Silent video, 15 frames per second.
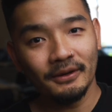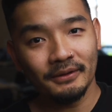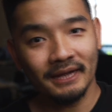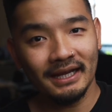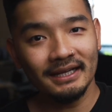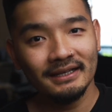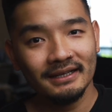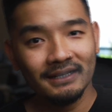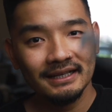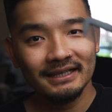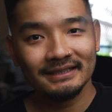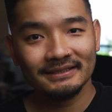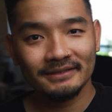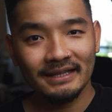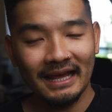Okay,
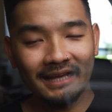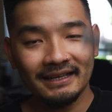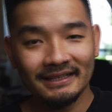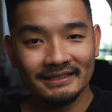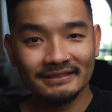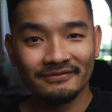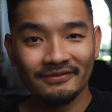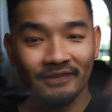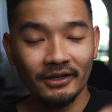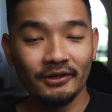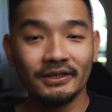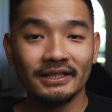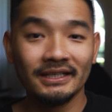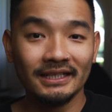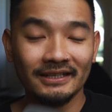so that is
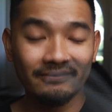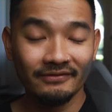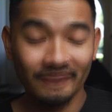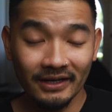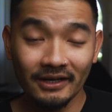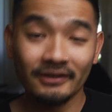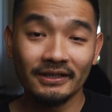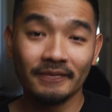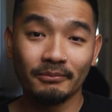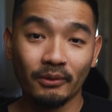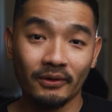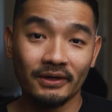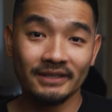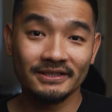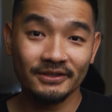very, very
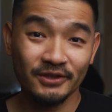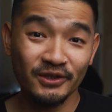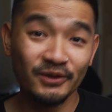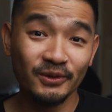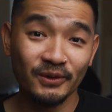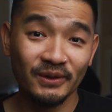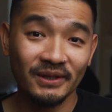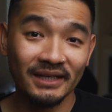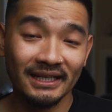important to do.